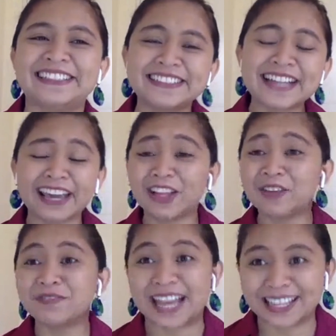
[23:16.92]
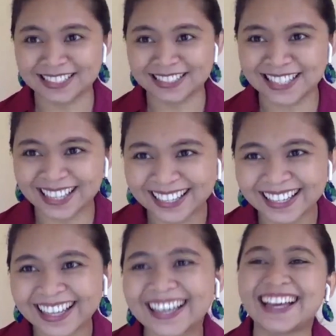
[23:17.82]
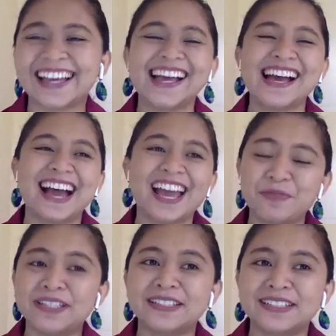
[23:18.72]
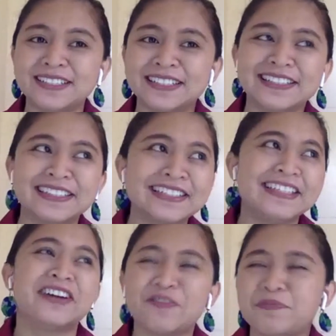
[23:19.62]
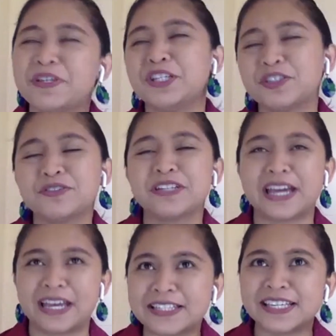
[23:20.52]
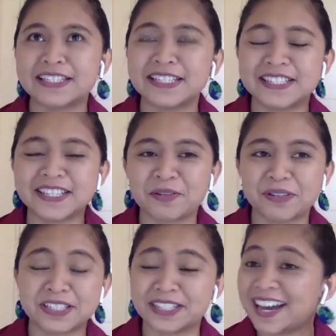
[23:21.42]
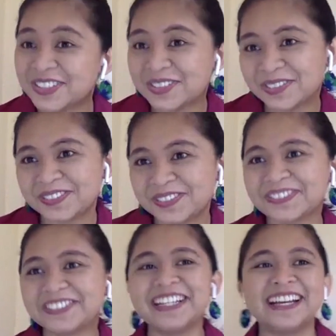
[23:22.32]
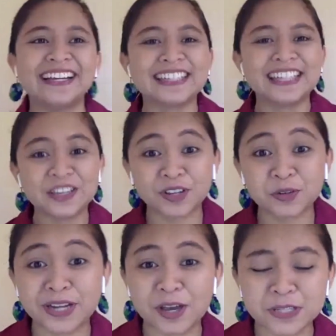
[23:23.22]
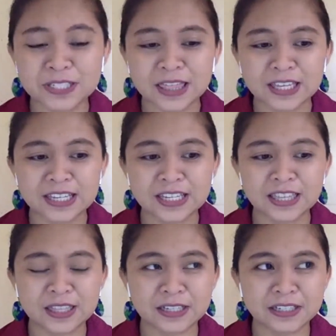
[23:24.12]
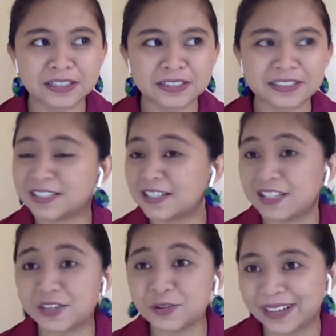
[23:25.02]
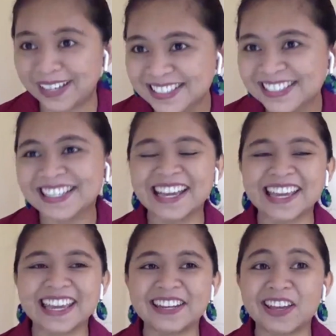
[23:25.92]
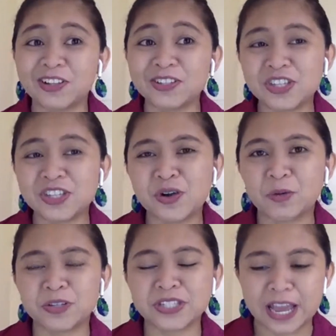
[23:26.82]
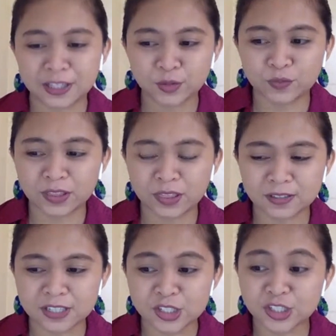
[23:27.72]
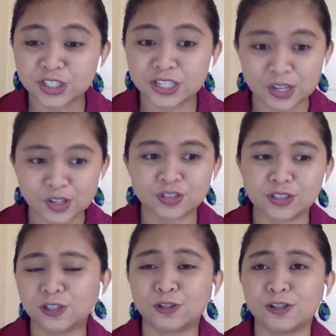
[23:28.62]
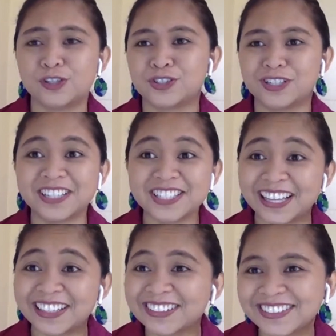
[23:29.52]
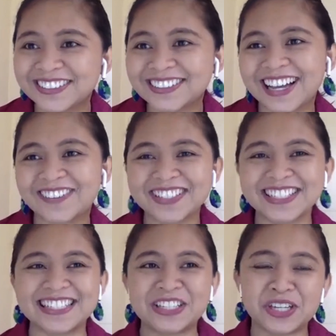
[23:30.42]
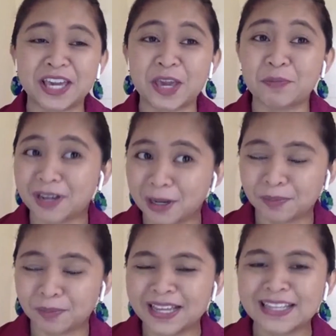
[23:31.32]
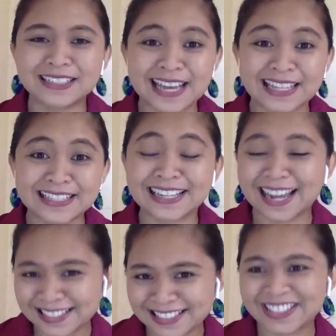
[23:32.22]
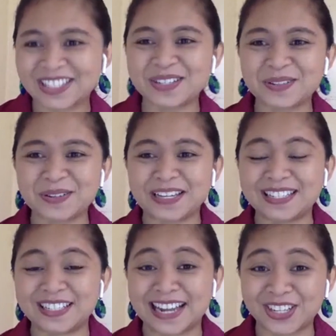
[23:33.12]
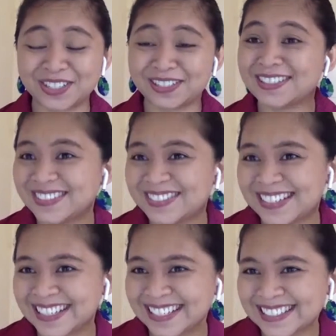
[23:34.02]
I love dancing. I've been, I've been into dancing since I was in high school. Even when I was in the US, in LSU, I was active in the International Cultural Center. I was teaching hip hop dance classes to international students.